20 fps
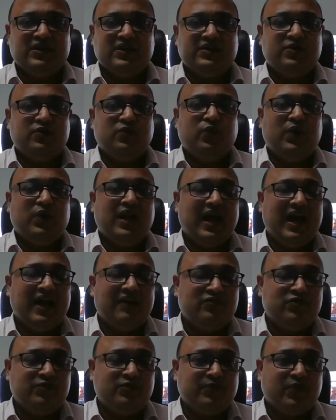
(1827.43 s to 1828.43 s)
You will
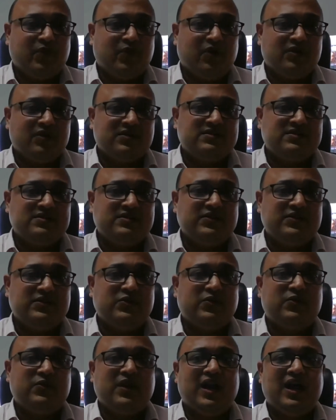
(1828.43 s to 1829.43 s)
have to pause.
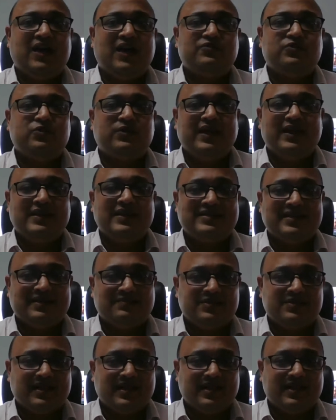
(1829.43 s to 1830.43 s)
You will have to take
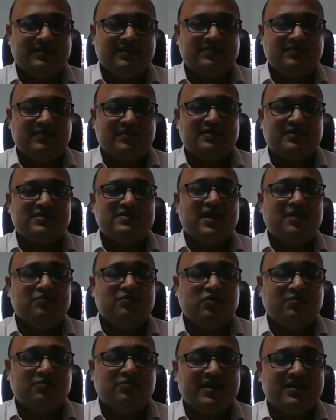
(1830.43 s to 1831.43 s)
some time, some
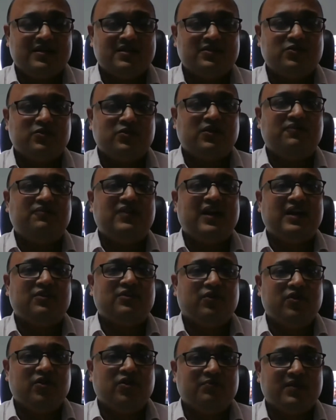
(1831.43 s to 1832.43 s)
moment to reflect
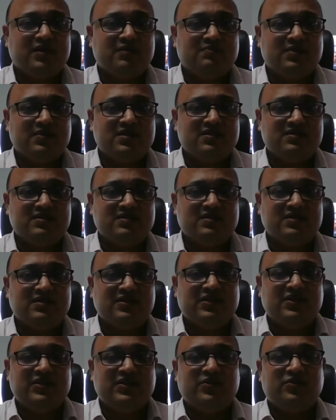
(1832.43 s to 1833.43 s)
on your purpose,
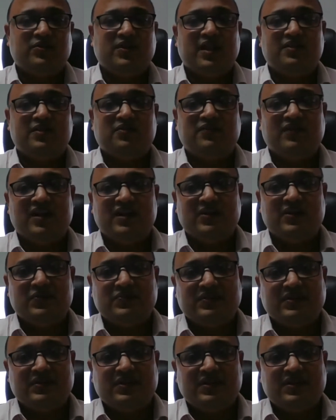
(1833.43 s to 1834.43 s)
and the values.